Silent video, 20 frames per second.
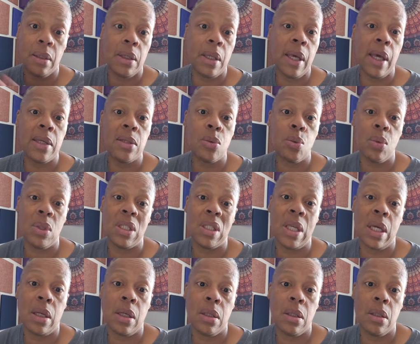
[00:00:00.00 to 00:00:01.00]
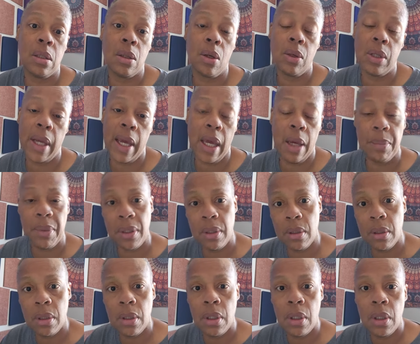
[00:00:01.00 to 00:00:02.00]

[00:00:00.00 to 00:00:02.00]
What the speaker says: That's what's going to happen